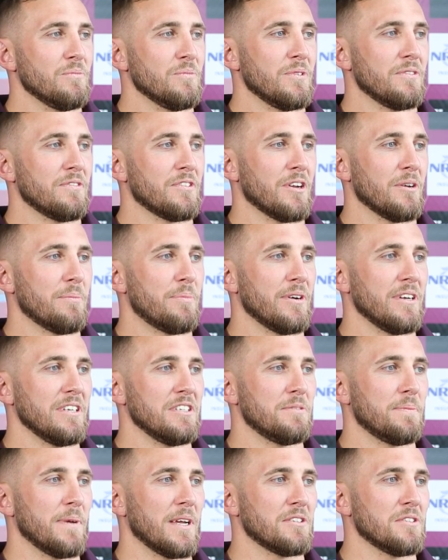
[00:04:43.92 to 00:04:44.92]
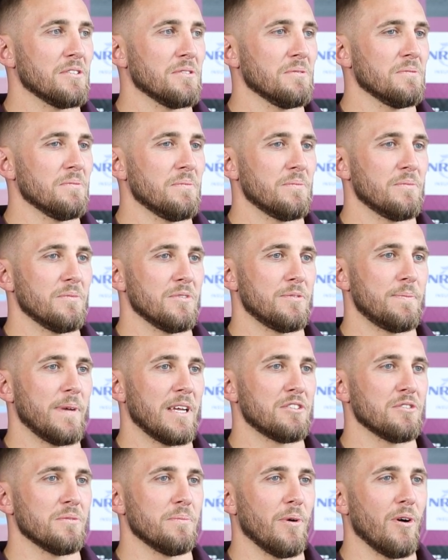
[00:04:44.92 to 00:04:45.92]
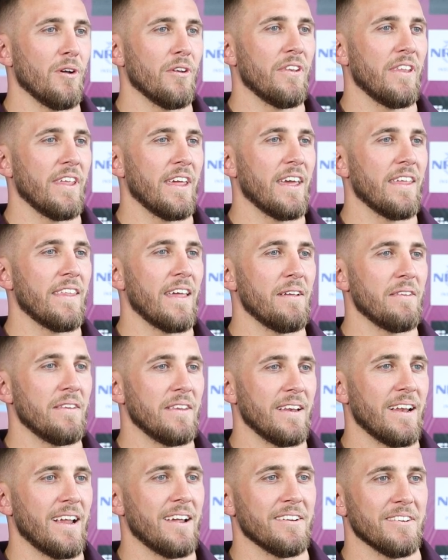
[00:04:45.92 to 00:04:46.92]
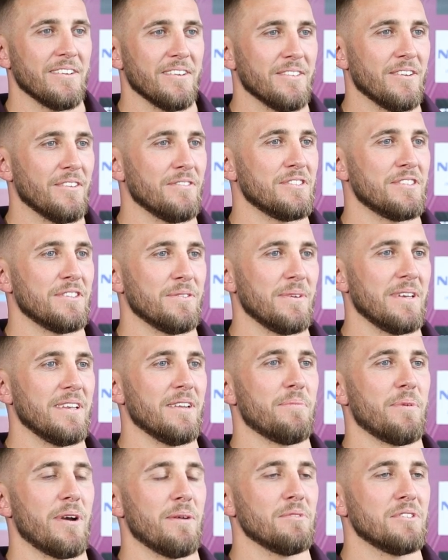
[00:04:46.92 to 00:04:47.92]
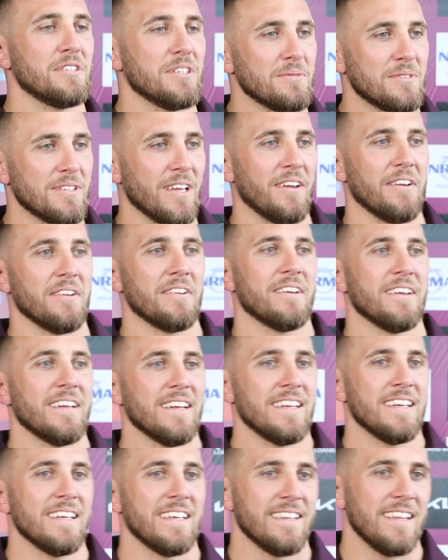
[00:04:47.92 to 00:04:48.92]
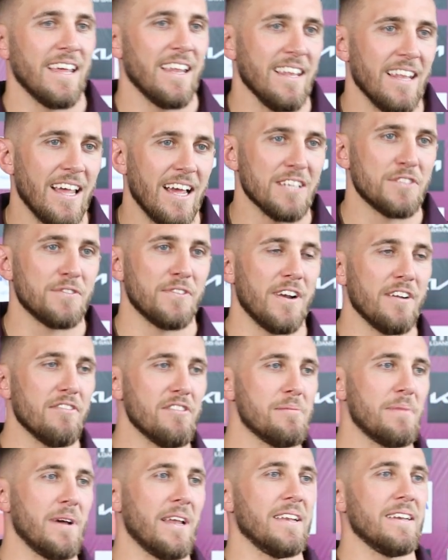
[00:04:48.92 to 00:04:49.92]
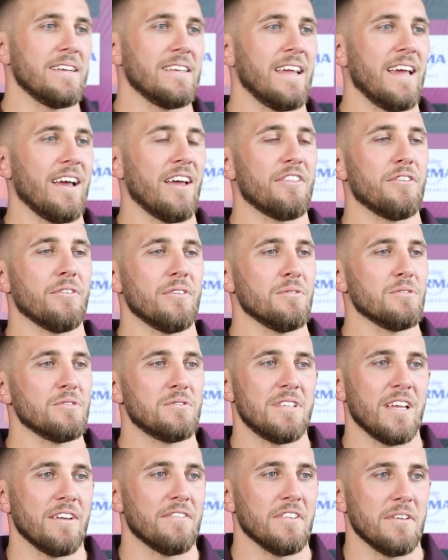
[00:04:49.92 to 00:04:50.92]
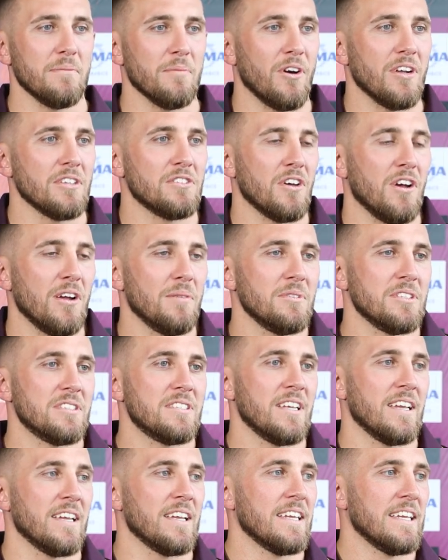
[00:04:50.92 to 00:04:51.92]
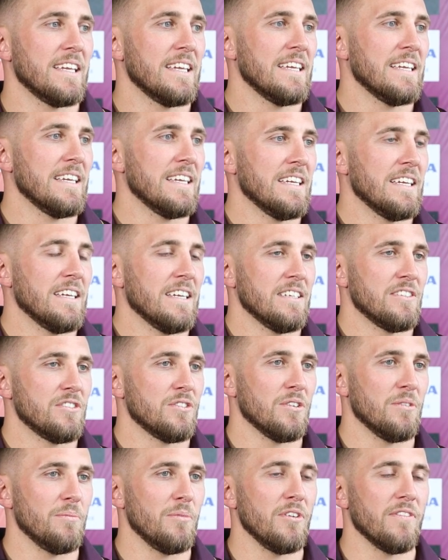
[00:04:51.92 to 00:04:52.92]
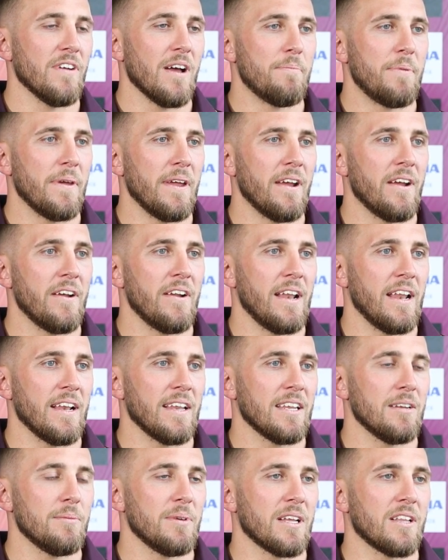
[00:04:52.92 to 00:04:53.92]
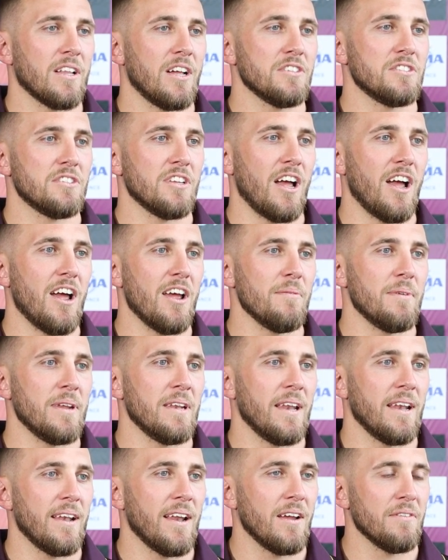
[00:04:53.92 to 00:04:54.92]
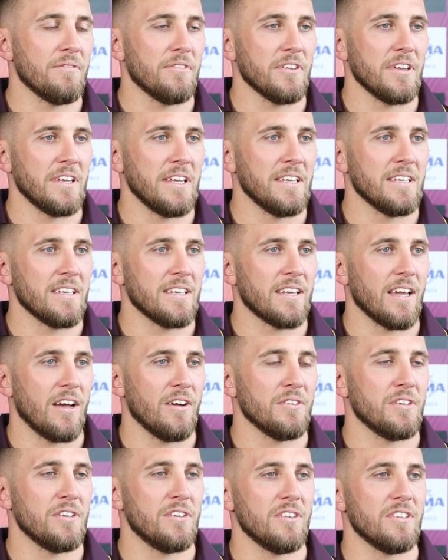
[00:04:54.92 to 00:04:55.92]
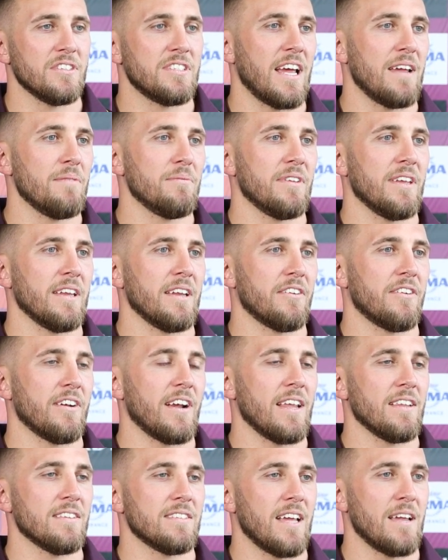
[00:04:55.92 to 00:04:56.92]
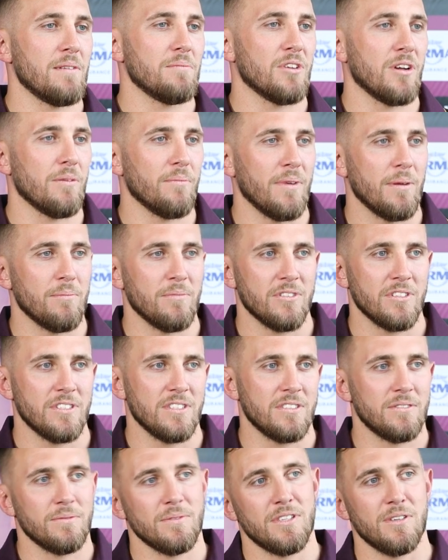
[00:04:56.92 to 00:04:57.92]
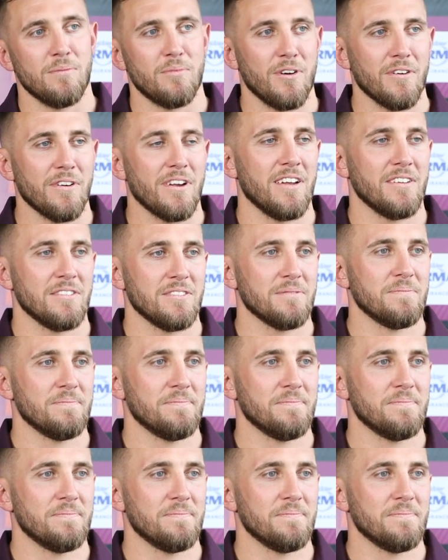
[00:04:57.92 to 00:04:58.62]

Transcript: we've got a pretty special bond there that, obviously winning the premiership, so that'll last forever. But yeah, I thought it was definitely my time just to sort of move up here and get a bit closer to home, and hopefully go on to do the same thing, create the same type of memories with the Broncos.